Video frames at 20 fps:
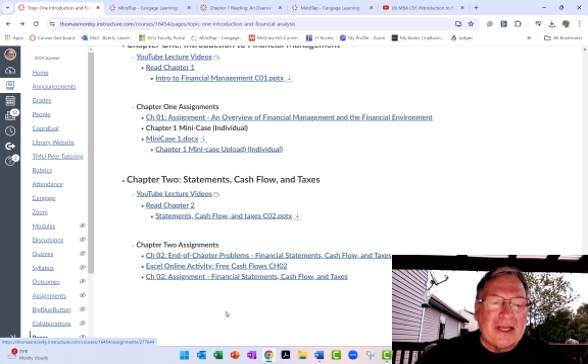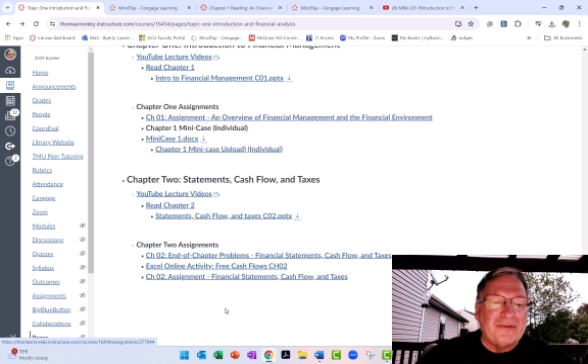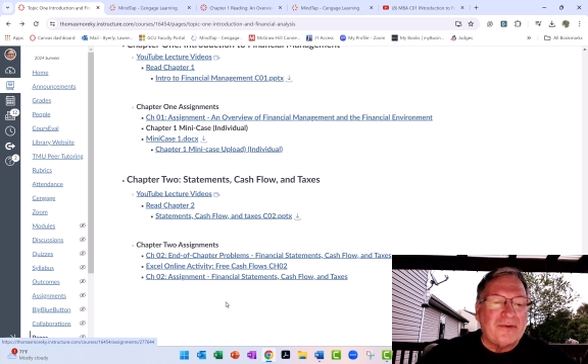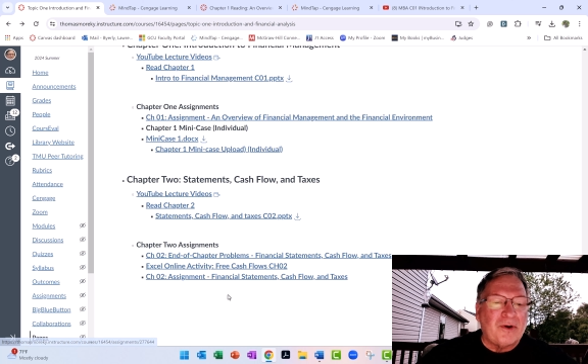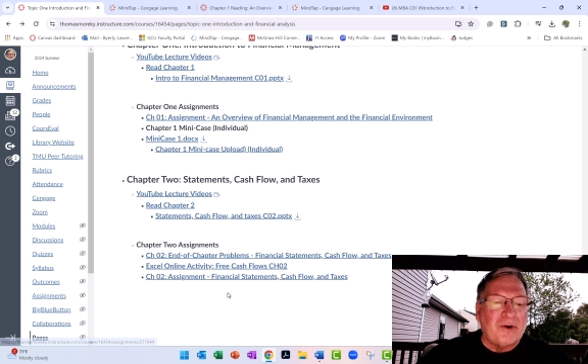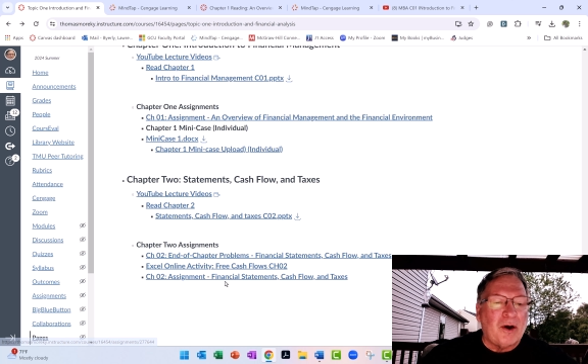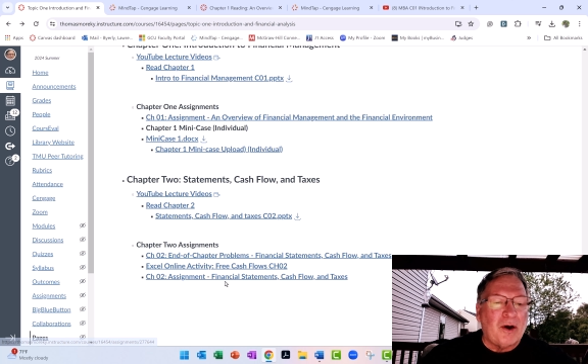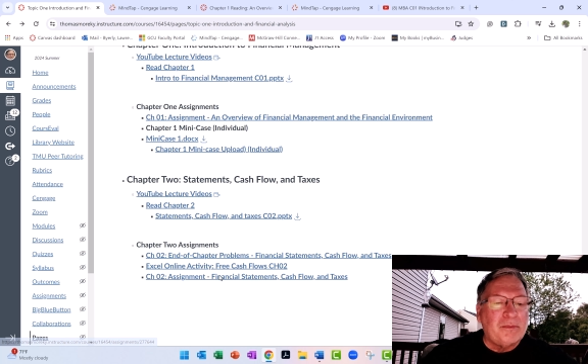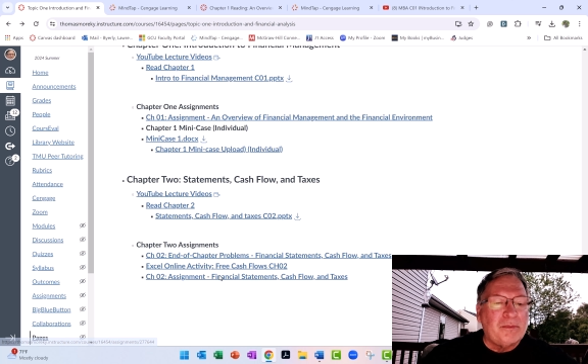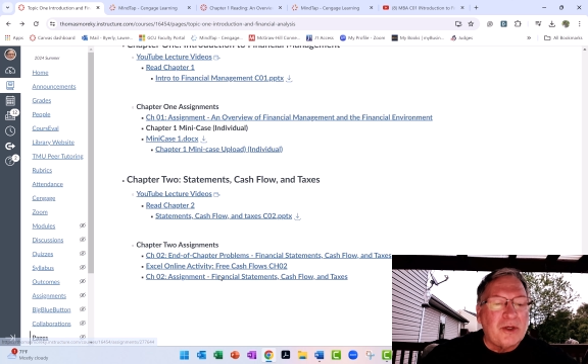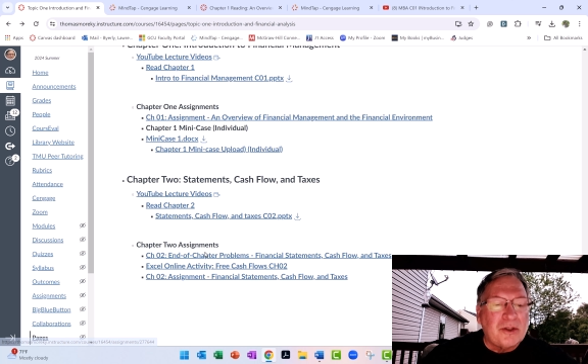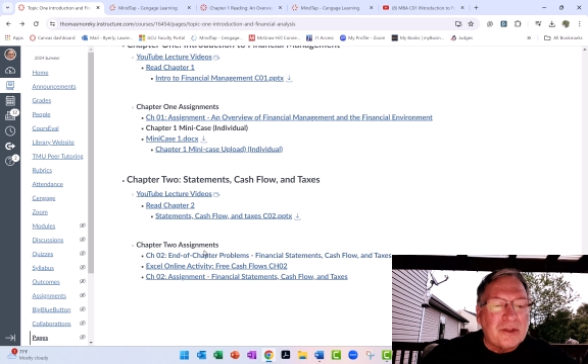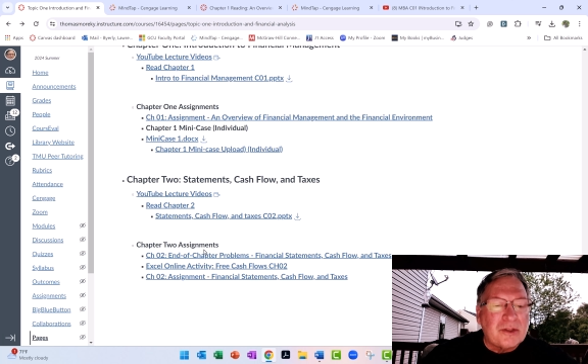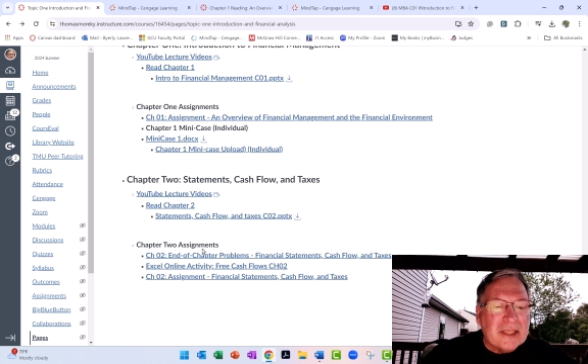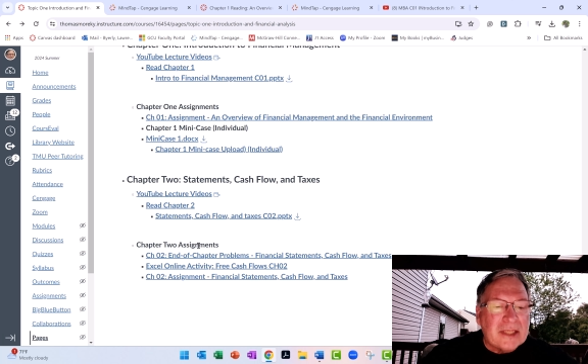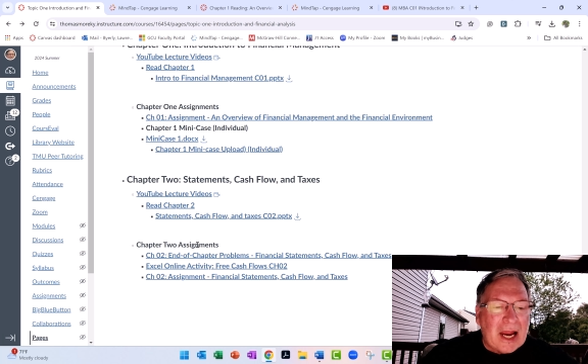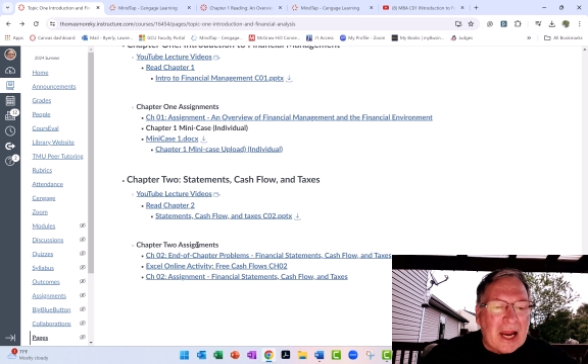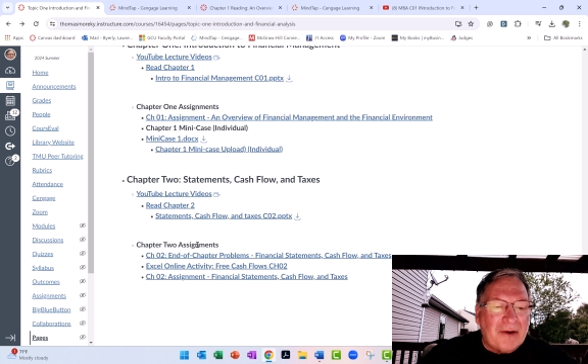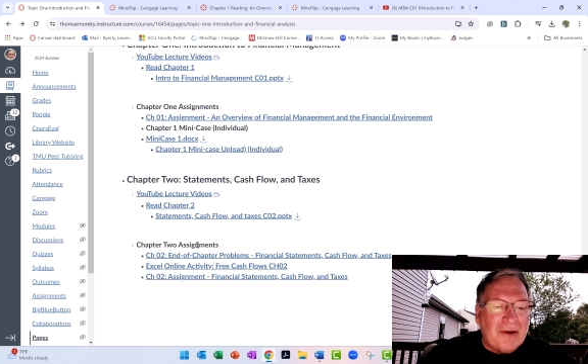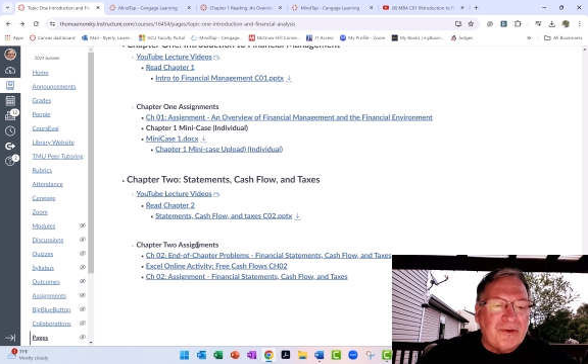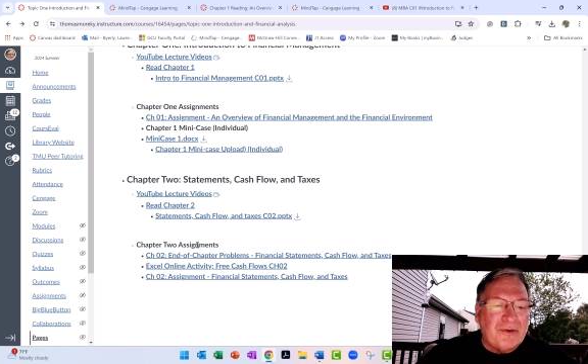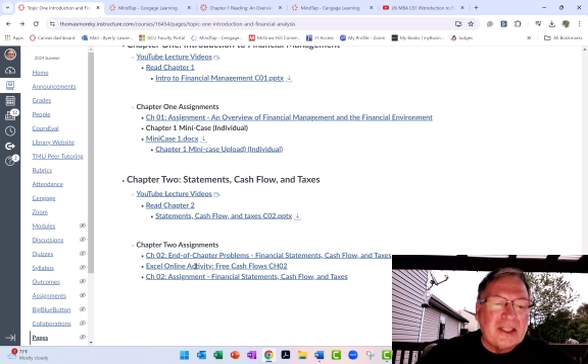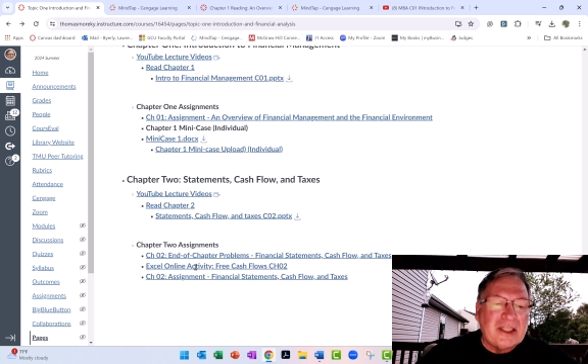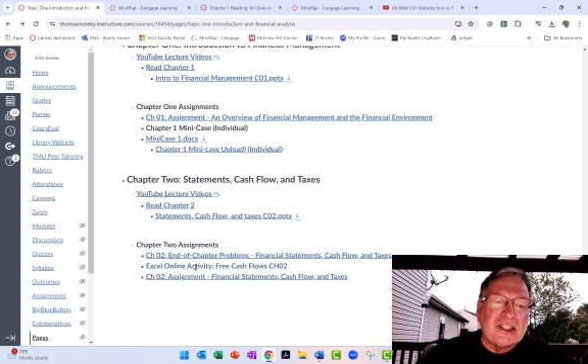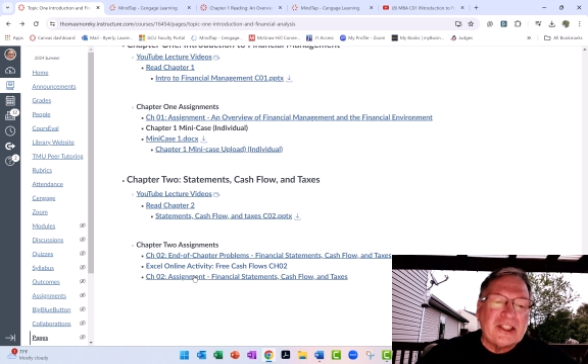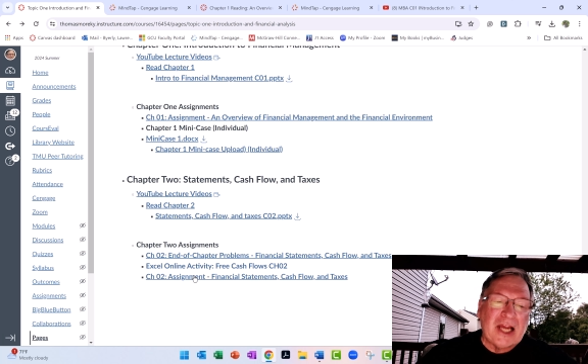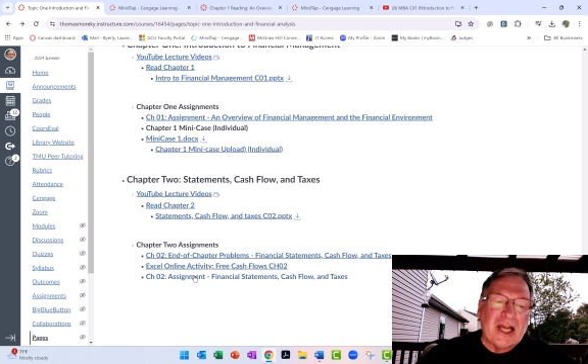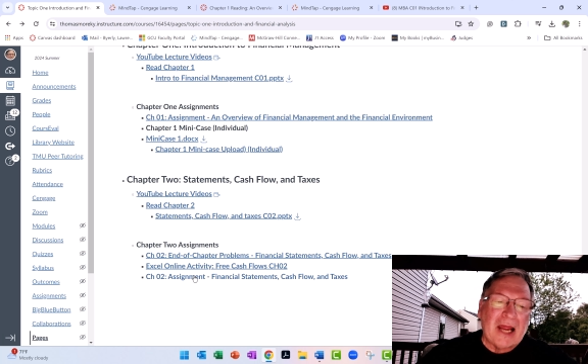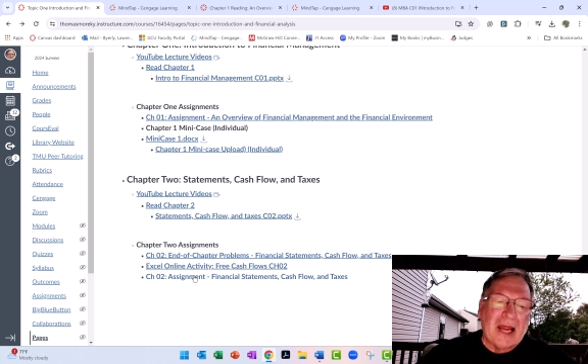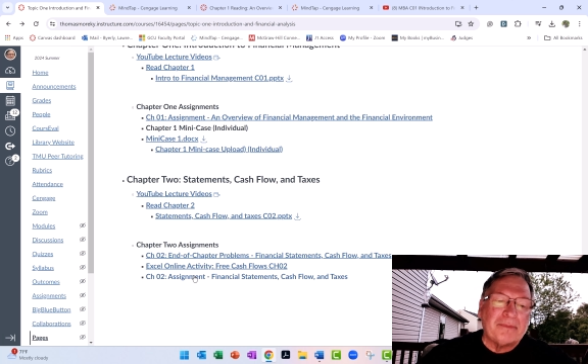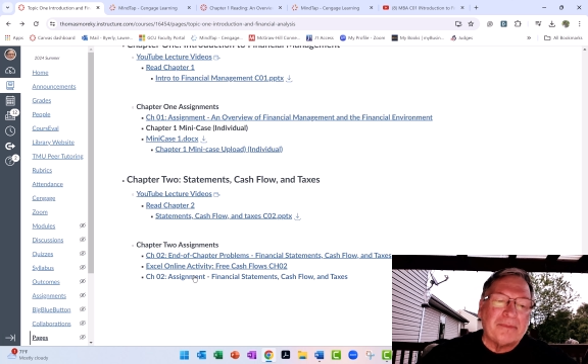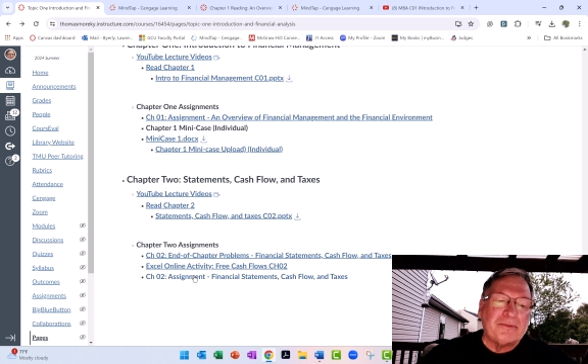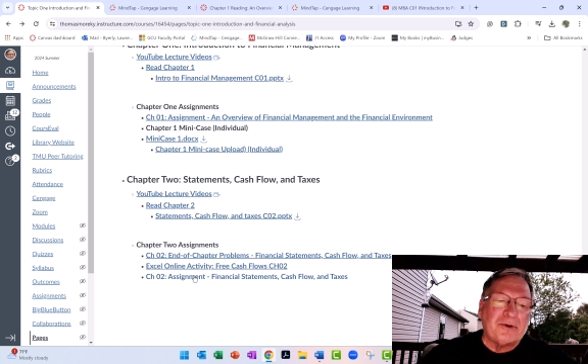almost every chapter.